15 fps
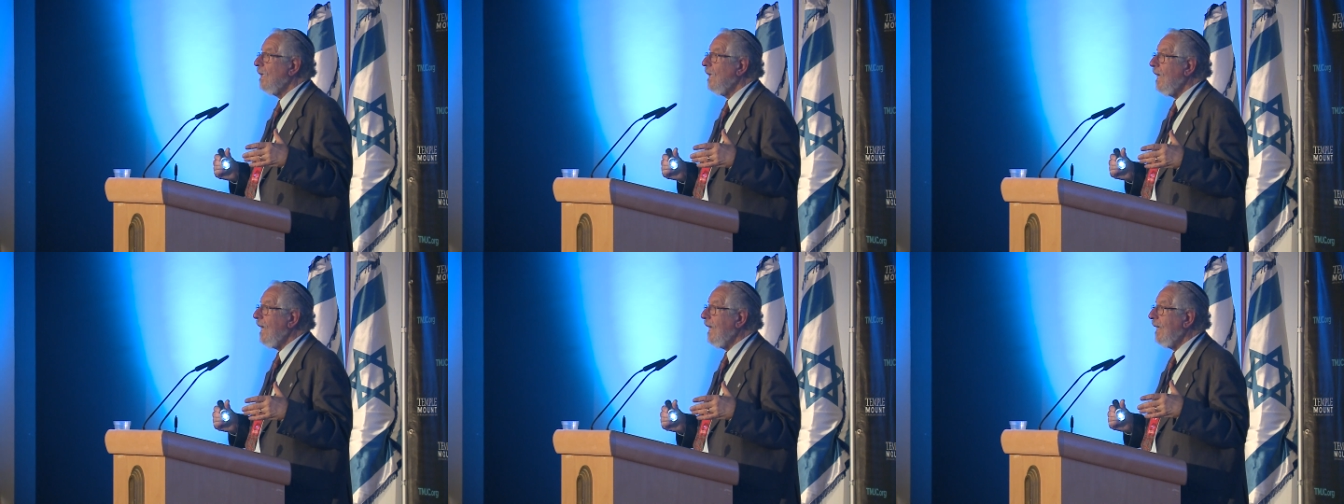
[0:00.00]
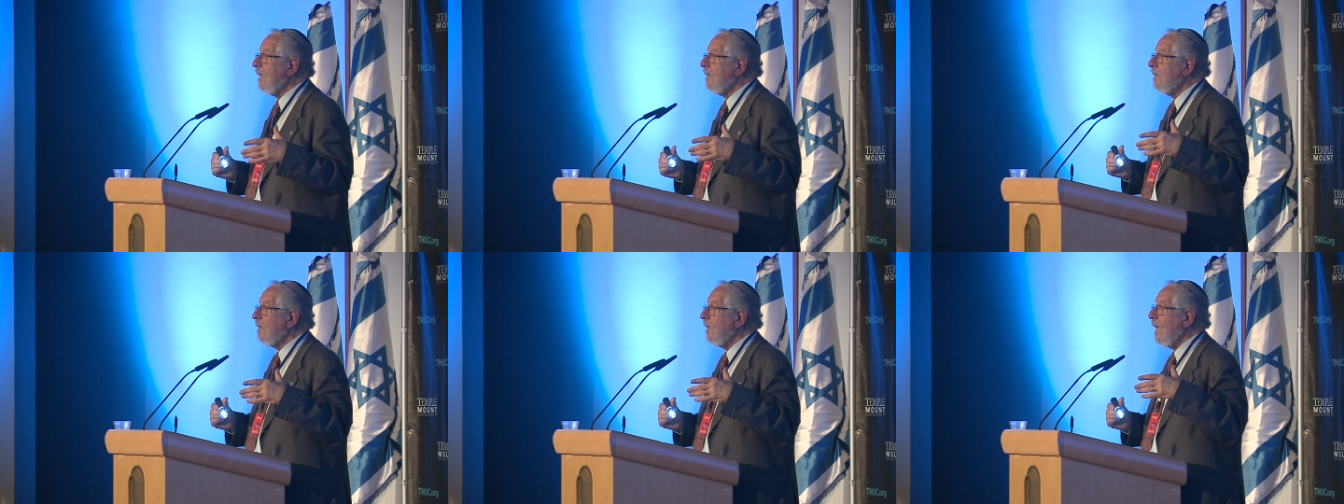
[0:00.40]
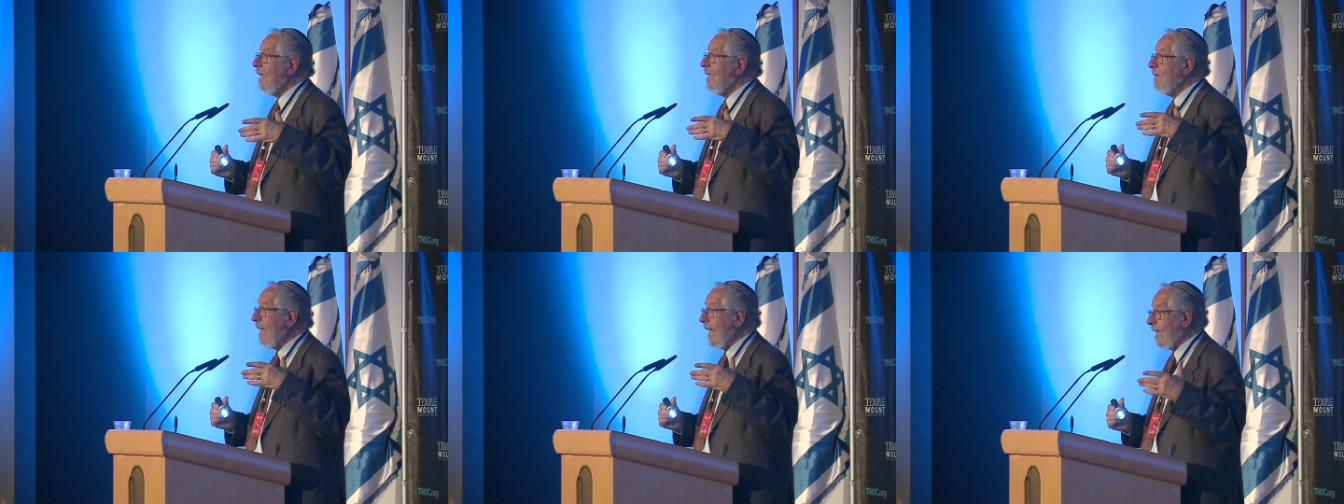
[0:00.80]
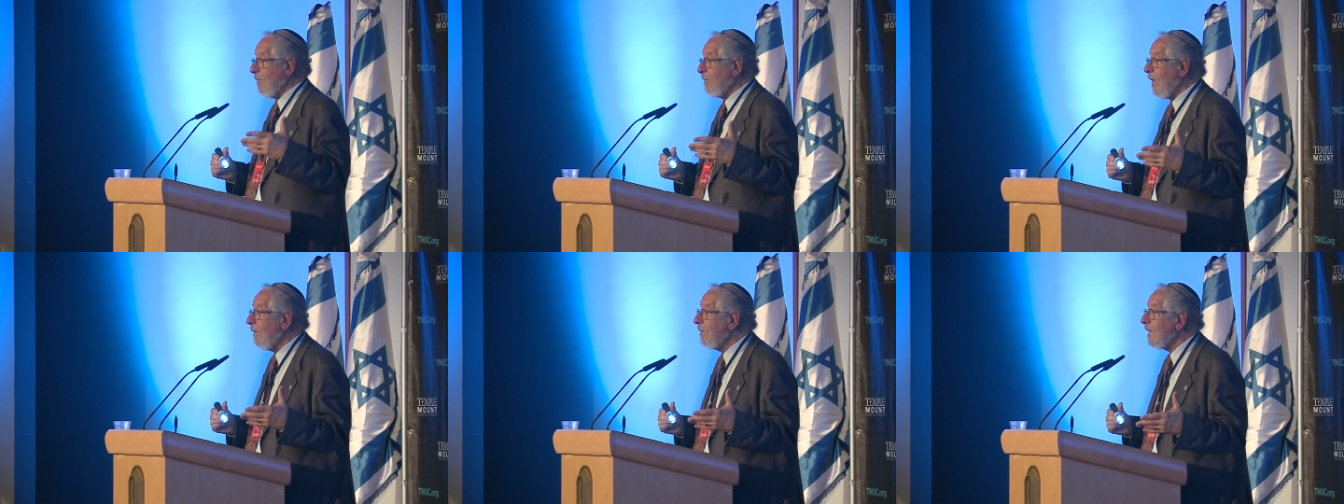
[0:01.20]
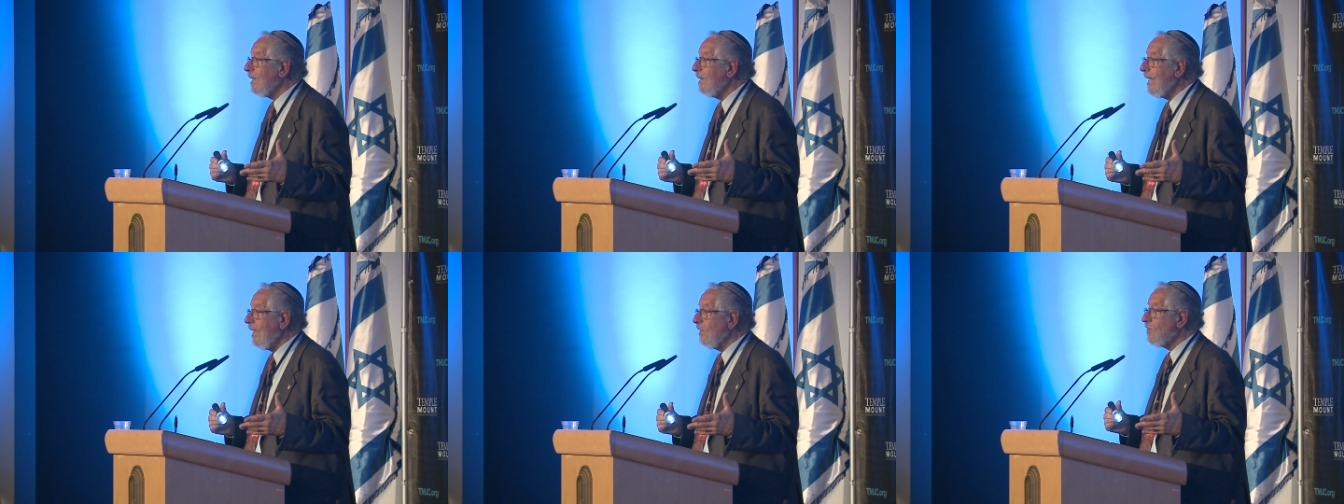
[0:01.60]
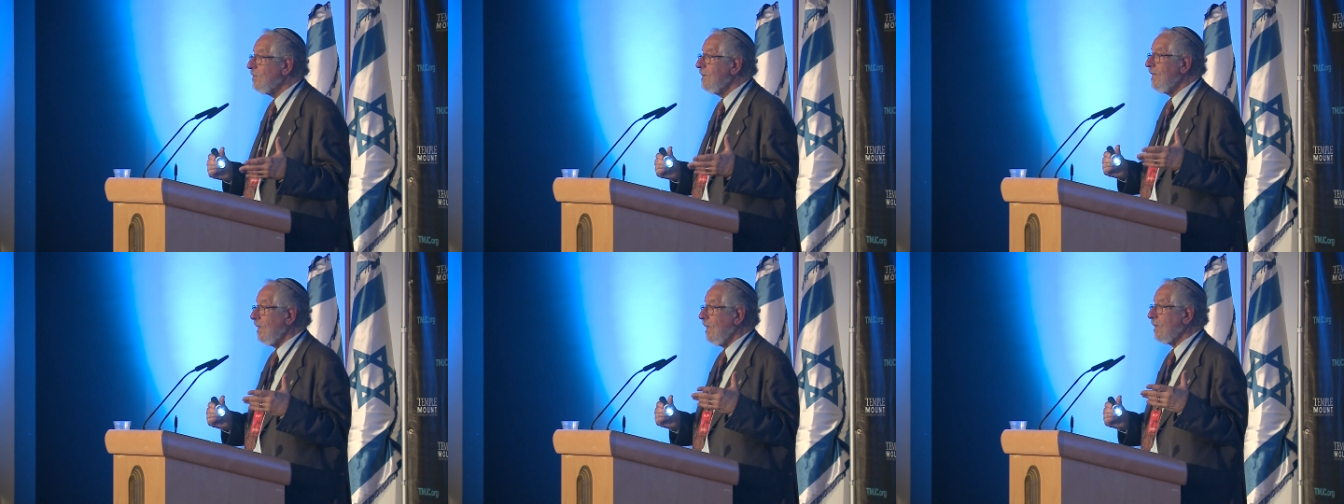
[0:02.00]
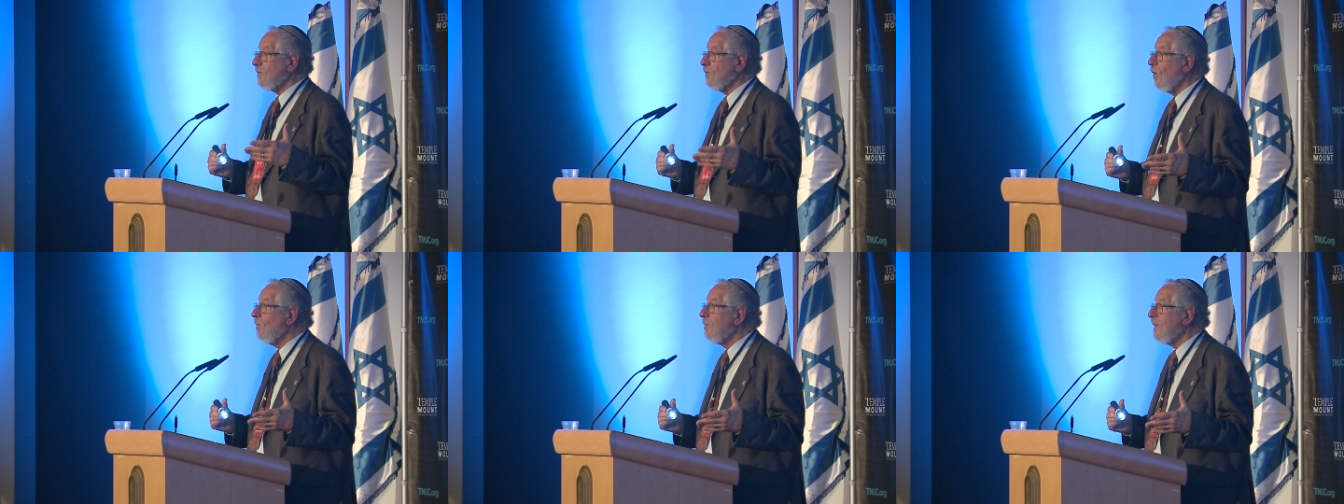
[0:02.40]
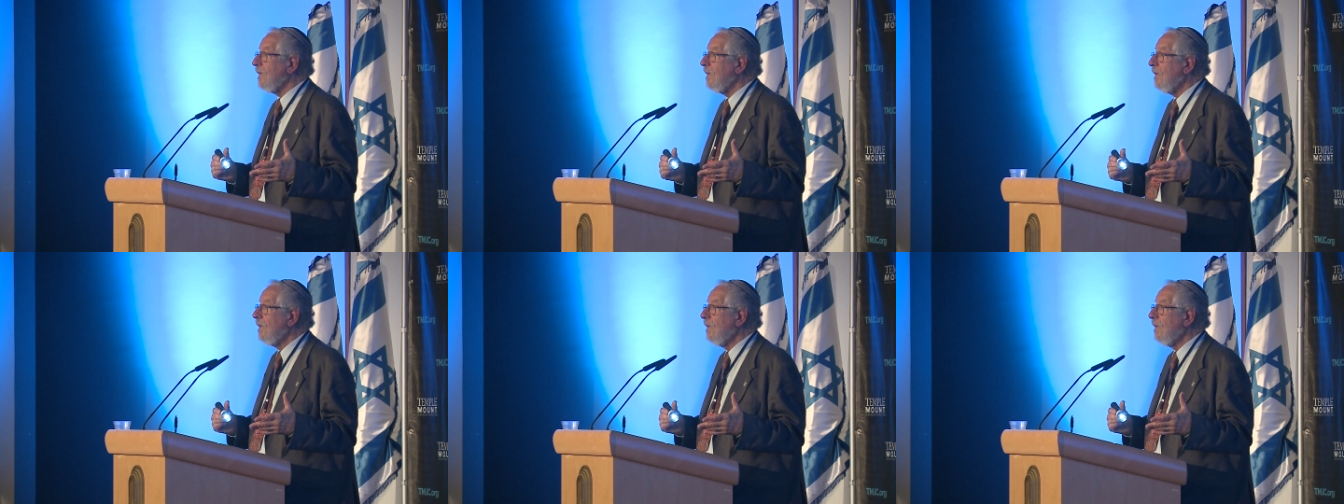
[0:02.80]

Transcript: and, and make a public announcement in October